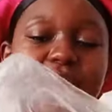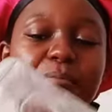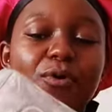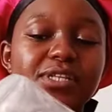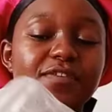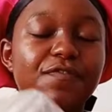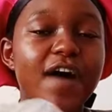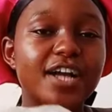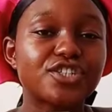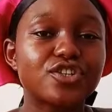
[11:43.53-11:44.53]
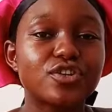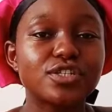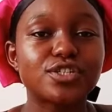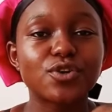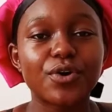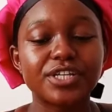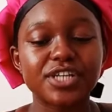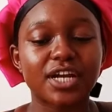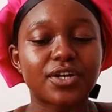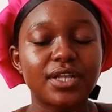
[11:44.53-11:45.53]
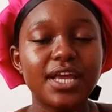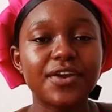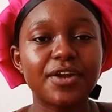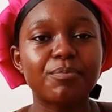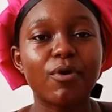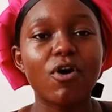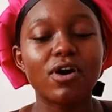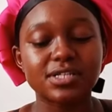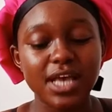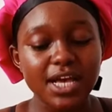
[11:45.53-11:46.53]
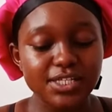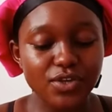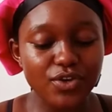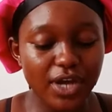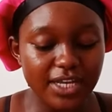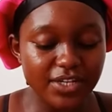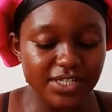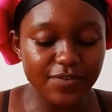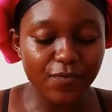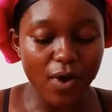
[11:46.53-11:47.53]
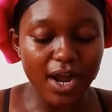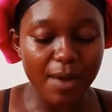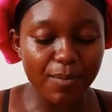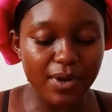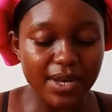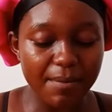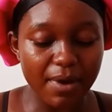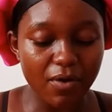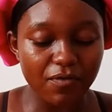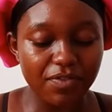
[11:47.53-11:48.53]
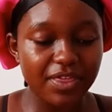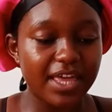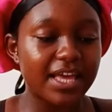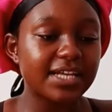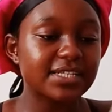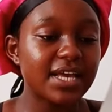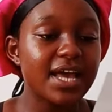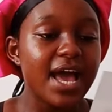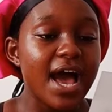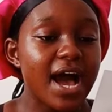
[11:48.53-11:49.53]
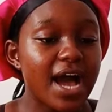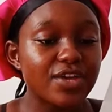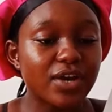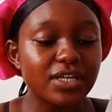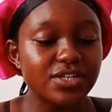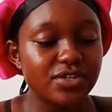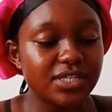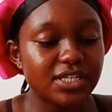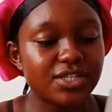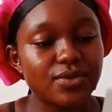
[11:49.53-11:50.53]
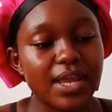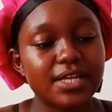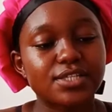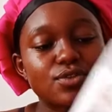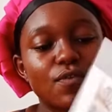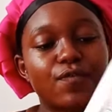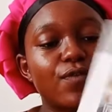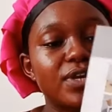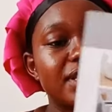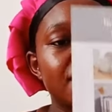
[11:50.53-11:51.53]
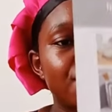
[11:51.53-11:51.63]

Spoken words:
multifunctional storage acrylic box. So you can use it for a couple number of things. You can use it to like store food in the